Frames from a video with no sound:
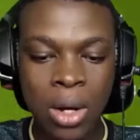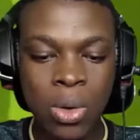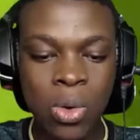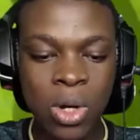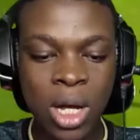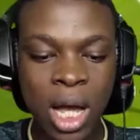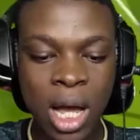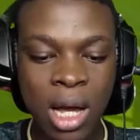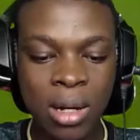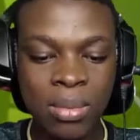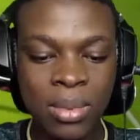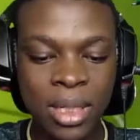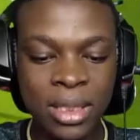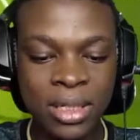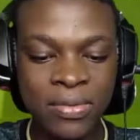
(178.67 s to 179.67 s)
Look how
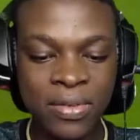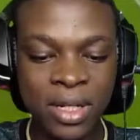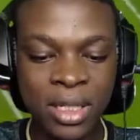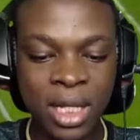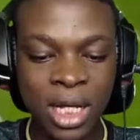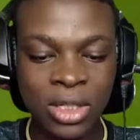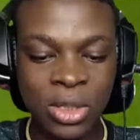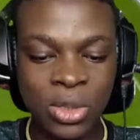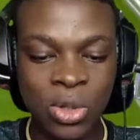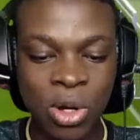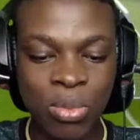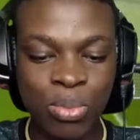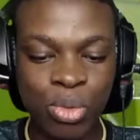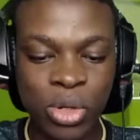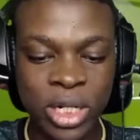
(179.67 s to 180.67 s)
my defender just
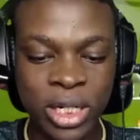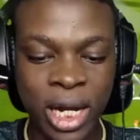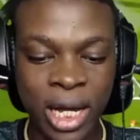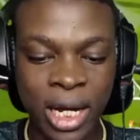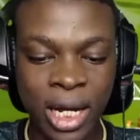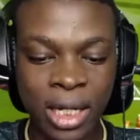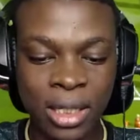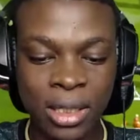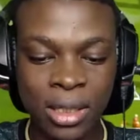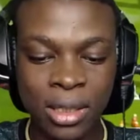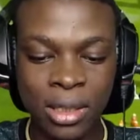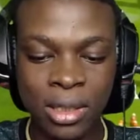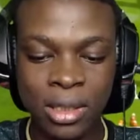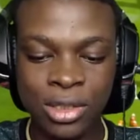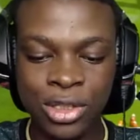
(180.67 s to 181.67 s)
got bullied like that.
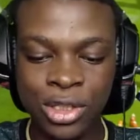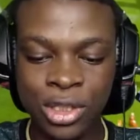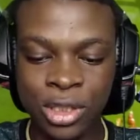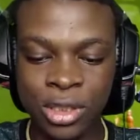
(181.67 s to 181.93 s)
Shit.